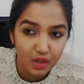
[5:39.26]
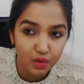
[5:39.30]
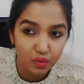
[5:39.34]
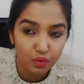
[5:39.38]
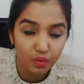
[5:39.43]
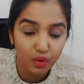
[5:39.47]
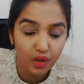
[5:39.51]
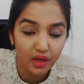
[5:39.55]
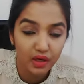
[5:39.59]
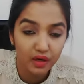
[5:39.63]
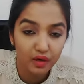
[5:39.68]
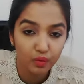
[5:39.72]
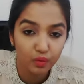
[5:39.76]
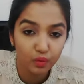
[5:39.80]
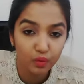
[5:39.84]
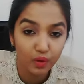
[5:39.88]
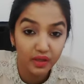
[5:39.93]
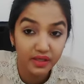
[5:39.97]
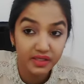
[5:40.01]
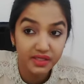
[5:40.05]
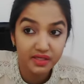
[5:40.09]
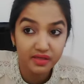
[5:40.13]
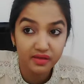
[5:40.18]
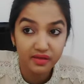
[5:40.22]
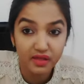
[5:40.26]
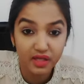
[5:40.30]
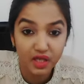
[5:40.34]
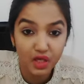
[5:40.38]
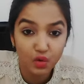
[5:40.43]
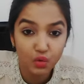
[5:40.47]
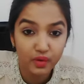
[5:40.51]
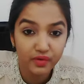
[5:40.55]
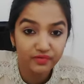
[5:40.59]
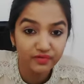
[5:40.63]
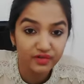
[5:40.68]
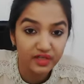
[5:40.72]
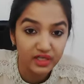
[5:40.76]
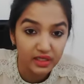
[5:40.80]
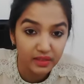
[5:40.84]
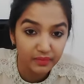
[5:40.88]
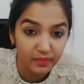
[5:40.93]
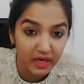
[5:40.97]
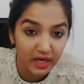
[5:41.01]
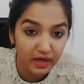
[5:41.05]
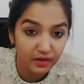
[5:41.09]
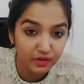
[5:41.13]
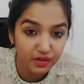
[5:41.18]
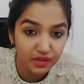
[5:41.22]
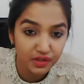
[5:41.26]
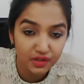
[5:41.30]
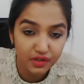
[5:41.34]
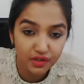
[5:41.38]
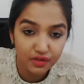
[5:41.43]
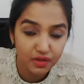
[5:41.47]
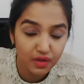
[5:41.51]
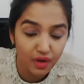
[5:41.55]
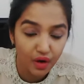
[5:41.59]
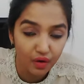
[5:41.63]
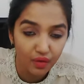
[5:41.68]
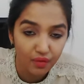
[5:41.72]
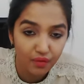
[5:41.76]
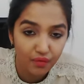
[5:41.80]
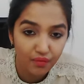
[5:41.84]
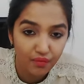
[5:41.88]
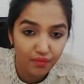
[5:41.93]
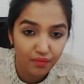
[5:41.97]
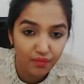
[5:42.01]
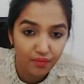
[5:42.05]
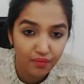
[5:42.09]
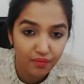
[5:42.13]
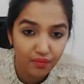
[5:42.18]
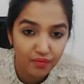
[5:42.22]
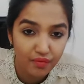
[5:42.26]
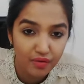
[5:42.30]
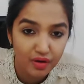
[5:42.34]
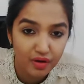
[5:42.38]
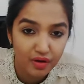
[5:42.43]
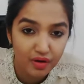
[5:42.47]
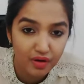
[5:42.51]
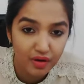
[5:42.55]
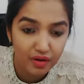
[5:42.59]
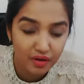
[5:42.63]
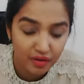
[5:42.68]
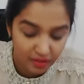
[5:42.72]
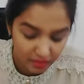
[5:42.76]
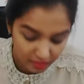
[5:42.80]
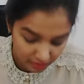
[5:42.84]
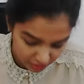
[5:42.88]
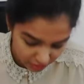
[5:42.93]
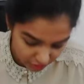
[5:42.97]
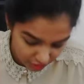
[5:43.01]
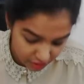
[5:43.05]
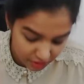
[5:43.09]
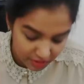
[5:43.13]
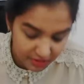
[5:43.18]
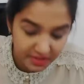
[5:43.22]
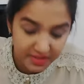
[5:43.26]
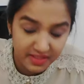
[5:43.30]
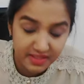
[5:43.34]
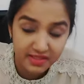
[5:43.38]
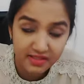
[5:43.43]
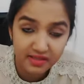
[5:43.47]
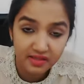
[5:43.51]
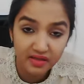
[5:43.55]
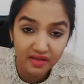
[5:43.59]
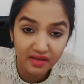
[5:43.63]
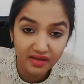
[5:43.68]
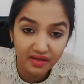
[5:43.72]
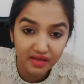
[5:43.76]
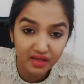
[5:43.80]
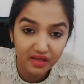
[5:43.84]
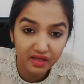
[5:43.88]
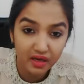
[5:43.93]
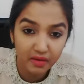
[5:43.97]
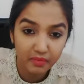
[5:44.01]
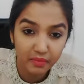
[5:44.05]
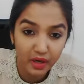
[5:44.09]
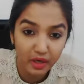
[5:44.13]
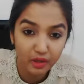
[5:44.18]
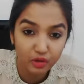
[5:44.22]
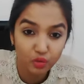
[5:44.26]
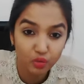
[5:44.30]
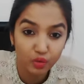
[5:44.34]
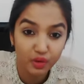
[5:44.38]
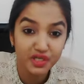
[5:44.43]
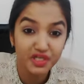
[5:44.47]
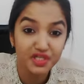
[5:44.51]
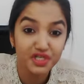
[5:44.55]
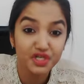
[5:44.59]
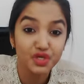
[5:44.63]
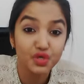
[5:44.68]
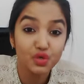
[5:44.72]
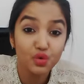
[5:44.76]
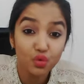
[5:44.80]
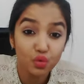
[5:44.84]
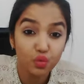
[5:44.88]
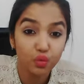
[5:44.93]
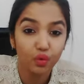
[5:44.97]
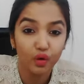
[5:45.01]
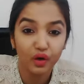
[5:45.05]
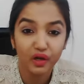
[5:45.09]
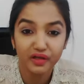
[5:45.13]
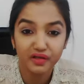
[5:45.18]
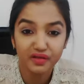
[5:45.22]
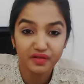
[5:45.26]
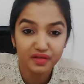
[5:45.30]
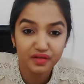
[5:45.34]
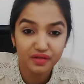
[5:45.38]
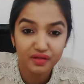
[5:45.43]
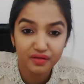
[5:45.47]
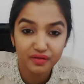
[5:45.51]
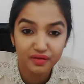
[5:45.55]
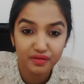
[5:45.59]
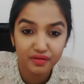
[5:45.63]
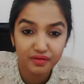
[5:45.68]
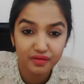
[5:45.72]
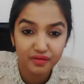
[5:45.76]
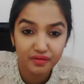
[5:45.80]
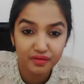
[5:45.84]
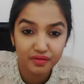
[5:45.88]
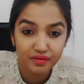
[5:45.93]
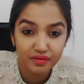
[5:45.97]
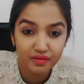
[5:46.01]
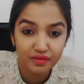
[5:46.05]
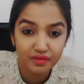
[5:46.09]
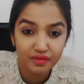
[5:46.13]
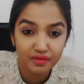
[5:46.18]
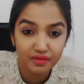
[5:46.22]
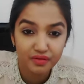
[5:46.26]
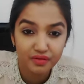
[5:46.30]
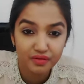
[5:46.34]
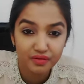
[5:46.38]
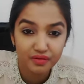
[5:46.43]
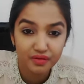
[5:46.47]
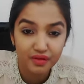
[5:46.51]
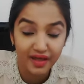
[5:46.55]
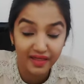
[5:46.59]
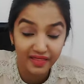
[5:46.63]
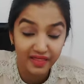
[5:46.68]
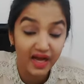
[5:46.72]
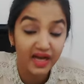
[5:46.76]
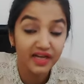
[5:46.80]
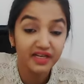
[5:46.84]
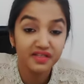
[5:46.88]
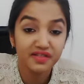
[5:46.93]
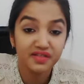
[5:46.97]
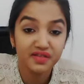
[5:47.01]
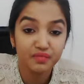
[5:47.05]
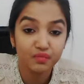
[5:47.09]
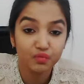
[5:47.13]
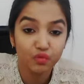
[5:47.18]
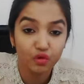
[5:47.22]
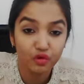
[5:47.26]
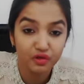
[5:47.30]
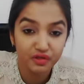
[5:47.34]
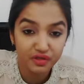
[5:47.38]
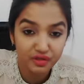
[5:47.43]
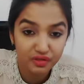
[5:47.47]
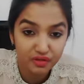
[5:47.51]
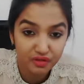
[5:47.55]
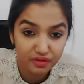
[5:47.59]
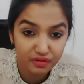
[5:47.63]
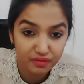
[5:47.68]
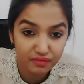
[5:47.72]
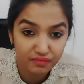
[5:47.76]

what they would feel about it. No, you're just thinking about what you want, and that is important.